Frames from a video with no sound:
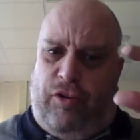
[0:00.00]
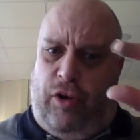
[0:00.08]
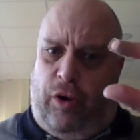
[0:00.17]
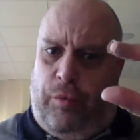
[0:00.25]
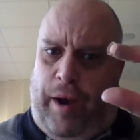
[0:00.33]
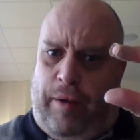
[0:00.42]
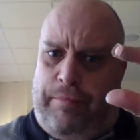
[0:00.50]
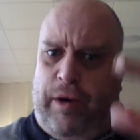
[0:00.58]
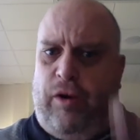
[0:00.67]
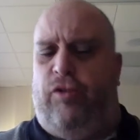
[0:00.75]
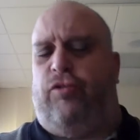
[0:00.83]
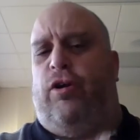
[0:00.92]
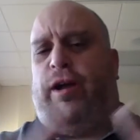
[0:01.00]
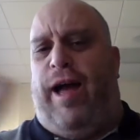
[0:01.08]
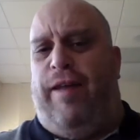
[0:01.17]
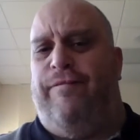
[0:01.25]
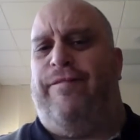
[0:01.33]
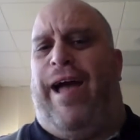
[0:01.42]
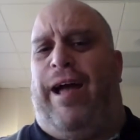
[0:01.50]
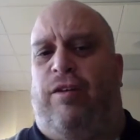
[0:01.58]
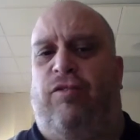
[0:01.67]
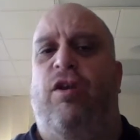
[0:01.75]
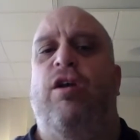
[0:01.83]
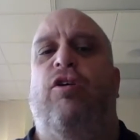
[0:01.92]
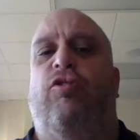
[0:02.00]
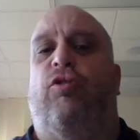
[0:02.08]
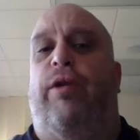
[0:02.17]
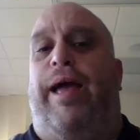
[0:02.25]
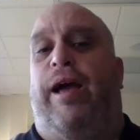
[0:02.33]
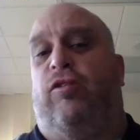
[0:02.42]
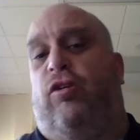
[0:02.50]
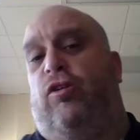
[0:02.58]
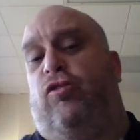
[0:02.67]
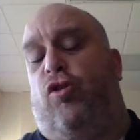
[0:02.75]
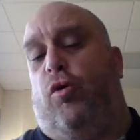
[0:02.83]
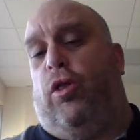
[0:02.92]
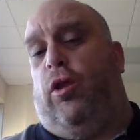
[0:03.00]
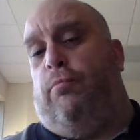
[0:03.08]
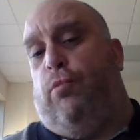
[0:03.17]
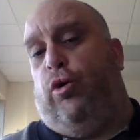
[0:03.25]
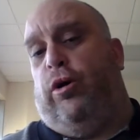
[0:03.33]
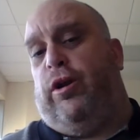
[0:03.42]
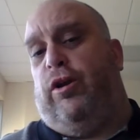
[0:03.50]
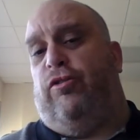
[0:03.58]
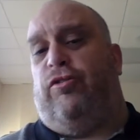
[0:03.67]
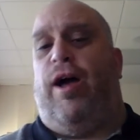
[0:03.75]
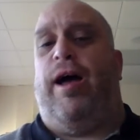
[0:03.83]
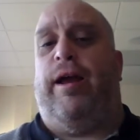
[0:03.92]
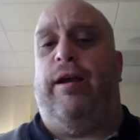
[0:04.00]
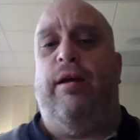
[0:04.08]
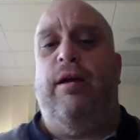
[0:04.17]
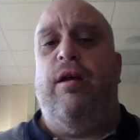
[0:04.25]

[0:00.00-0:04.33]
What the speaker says: They're little round mirrors. They're convex, so they actually show a little more to your side.